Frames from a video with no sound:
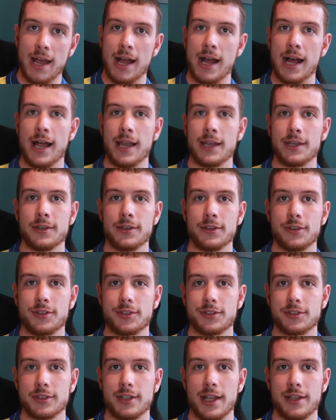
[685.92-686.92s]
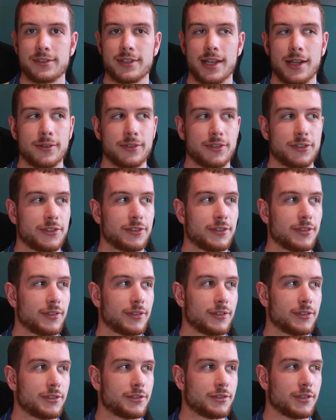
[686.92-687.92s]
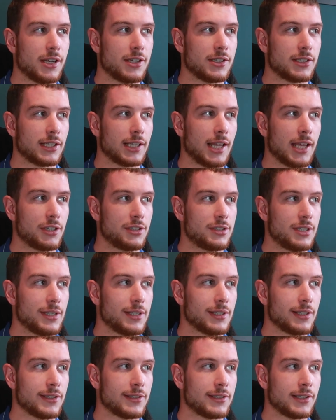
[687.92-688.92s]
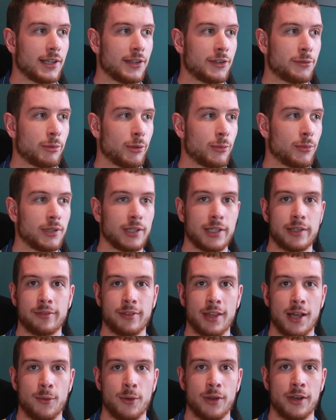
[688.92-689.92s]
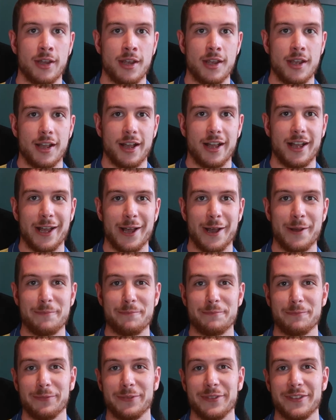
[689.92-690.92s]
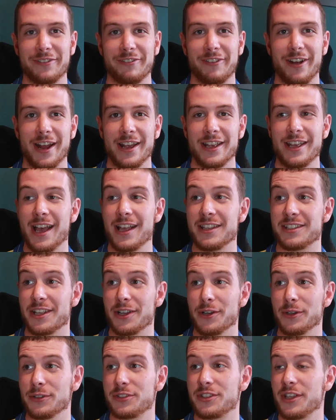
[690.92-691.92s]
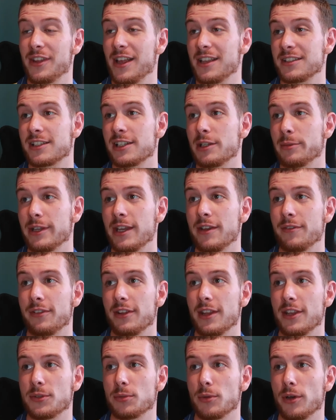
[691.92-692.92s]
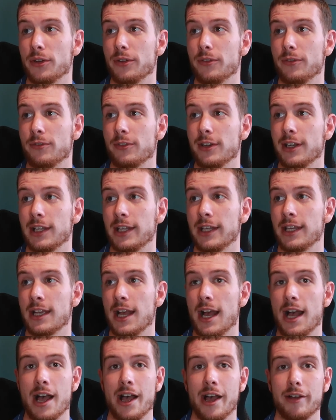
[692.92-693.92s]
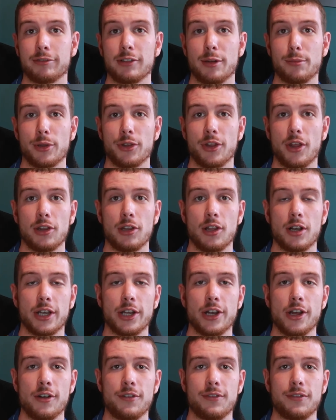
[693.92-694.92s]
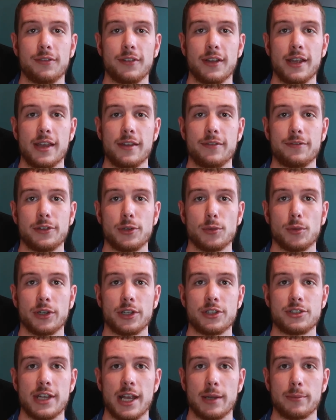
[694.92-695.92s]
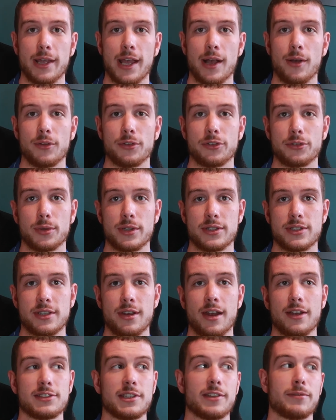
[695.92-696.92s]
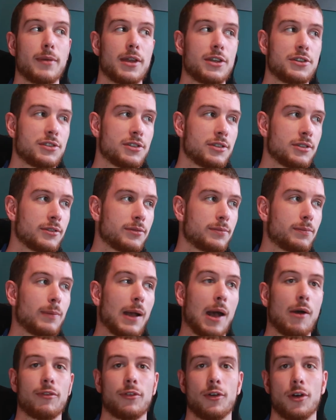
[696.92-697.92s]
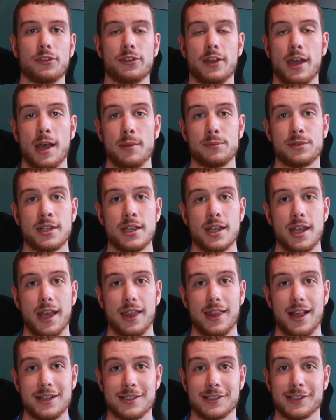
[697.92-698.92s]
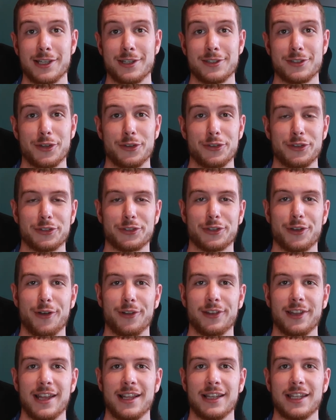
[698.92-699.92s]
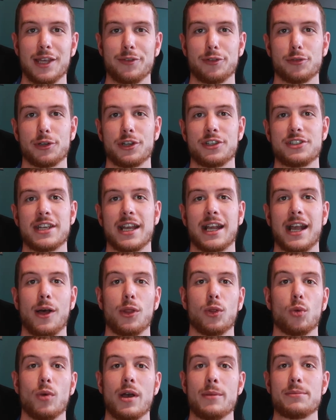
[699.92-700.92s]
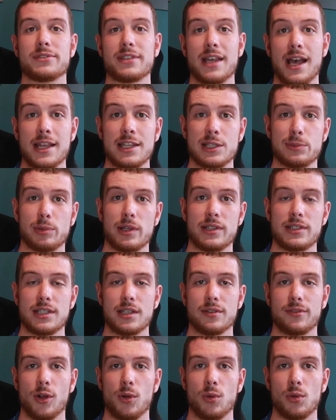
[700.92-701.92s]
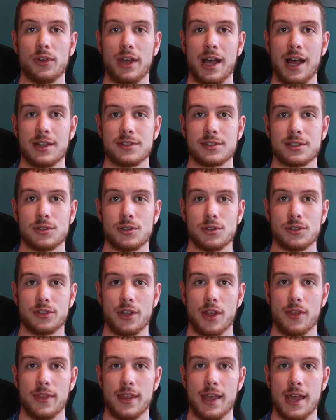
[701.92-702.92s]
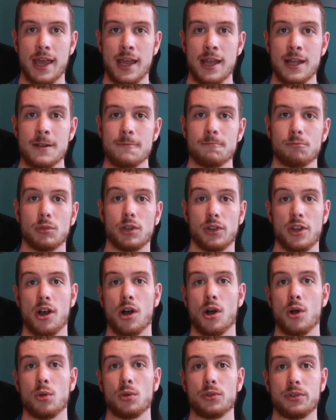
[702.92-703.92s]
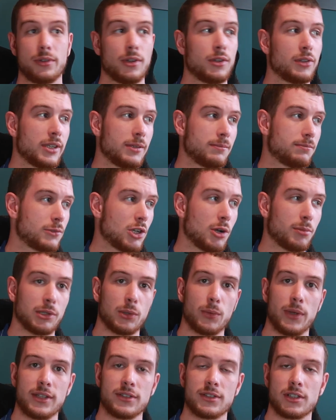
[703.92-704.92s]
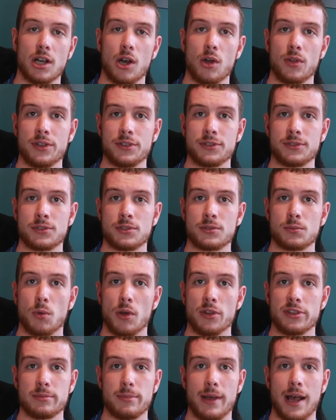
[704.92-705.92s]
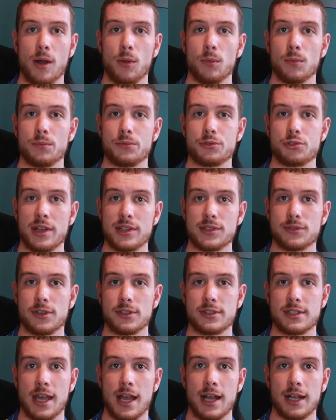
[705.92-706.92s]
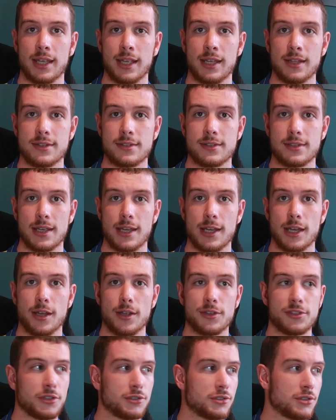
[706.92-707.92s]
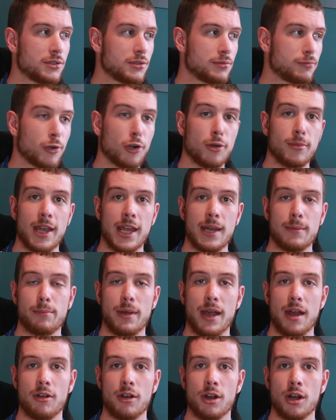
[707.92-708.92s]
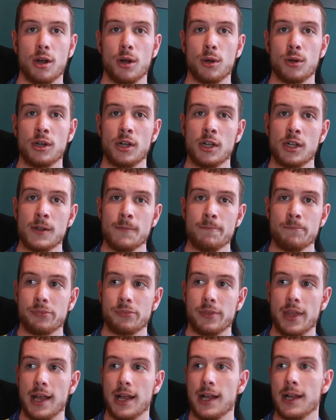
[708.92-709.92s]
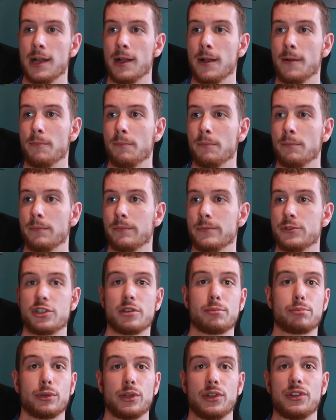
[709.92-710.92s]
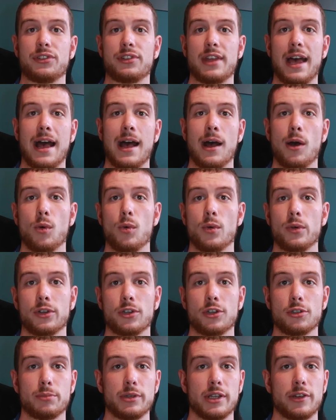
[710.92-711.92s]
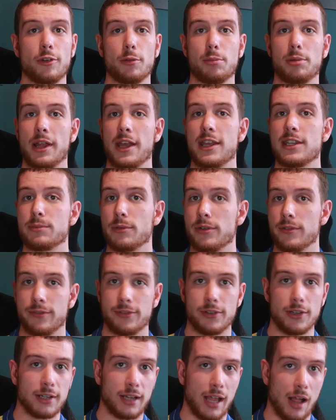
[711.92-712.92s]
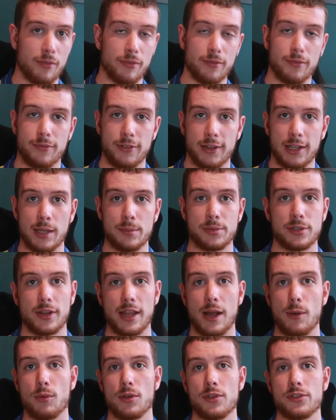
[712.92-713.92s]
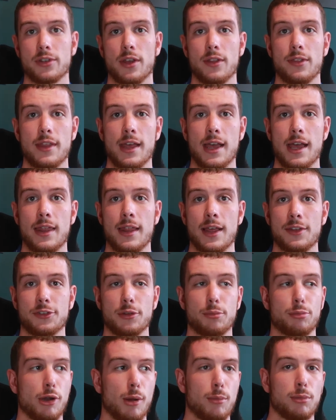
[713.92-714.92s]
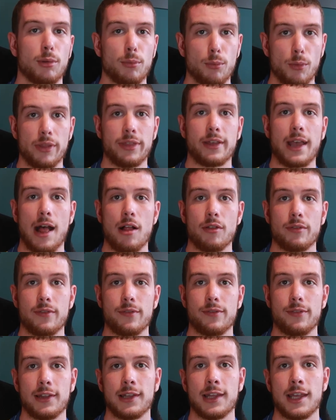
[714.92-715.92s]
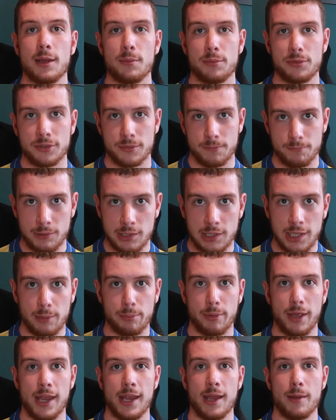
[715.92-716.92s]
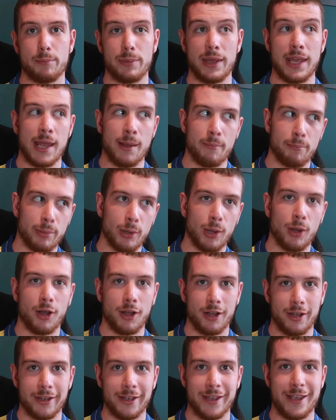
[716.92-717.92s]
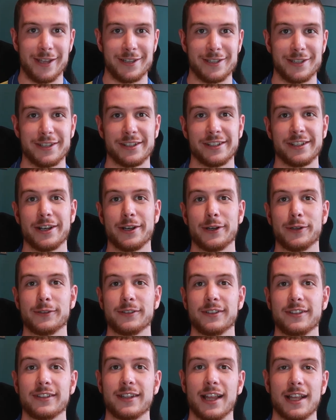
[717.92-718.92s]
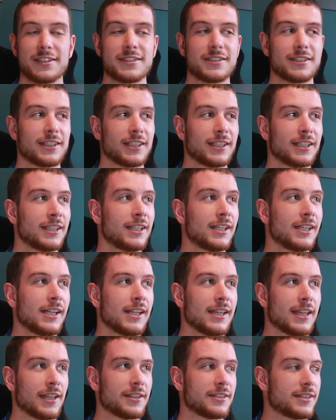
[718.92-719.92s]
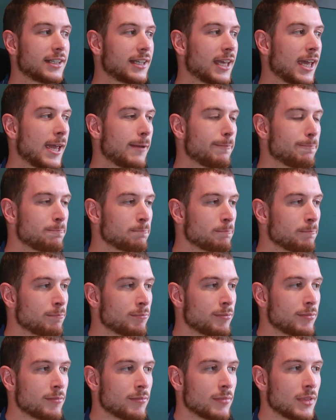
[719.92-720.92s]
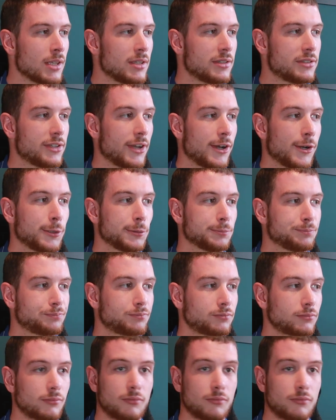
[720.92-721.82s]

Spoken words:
and that sounds strangely like Schindler's List, but we'll leave that one. Right, yeah, so that's going to be it for this one, really. I've rambled on long enough. If you want to check me out on Twitter, as I've mentioned about 4 times, that's Leeds_lately. If you want to check out the website, there's plenty of old articles on there. Well, not old, only a couple of weeks ago. There's ones about transfer targets, such as Romain Perrault. Jibril Sow could be a replacement for Calvin Phillips, so that one's on there. That's the problem with Calvin Phillips. Clickbait a bit, but that's the game. So